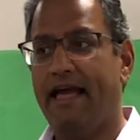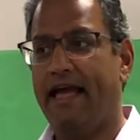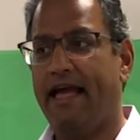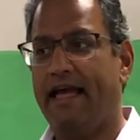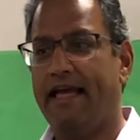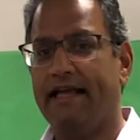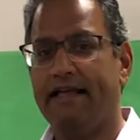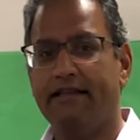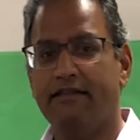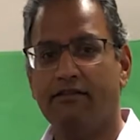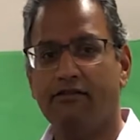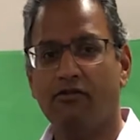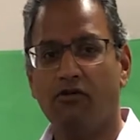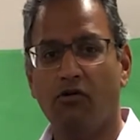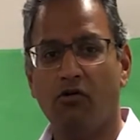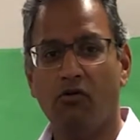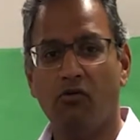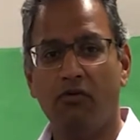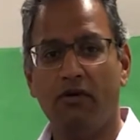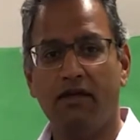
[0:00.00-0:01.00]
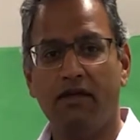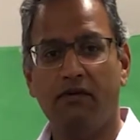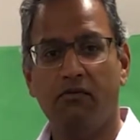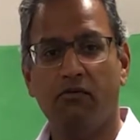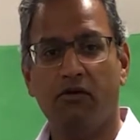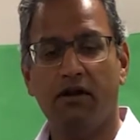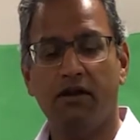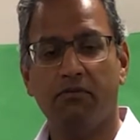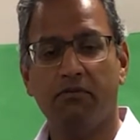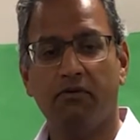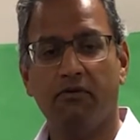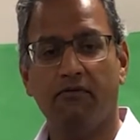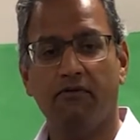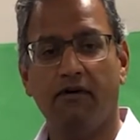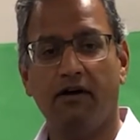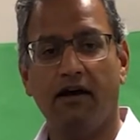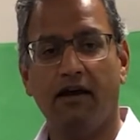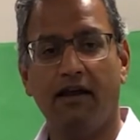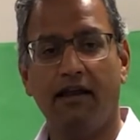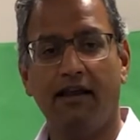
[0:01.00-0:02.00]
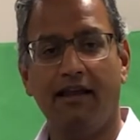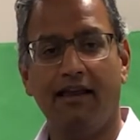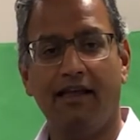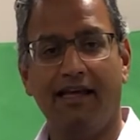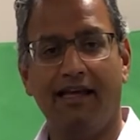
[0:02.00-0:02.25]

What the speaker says: And so we want to provide